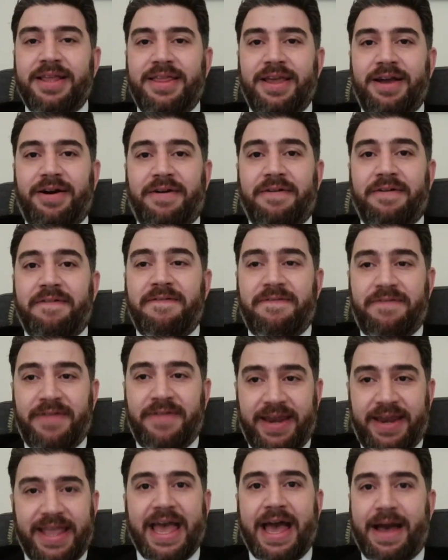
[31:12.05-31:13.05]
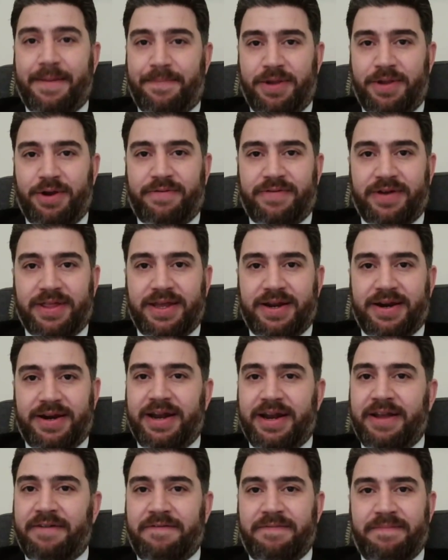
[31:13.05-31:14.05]
They are very happy over there,
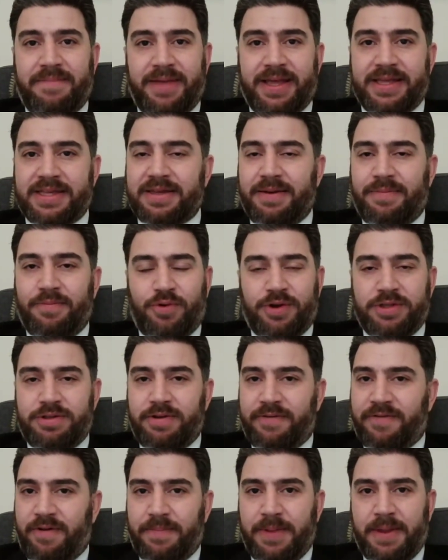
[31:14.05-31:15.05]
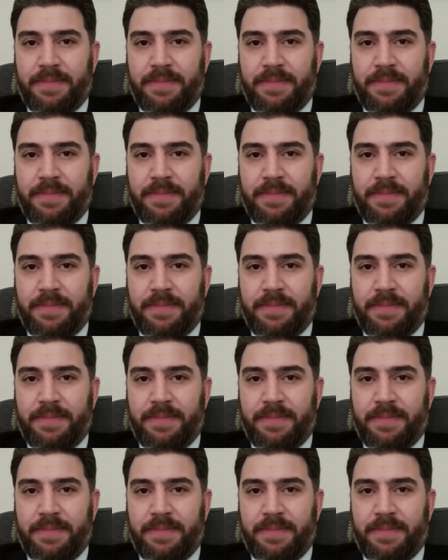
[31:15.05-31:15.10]
and I've met some wonderful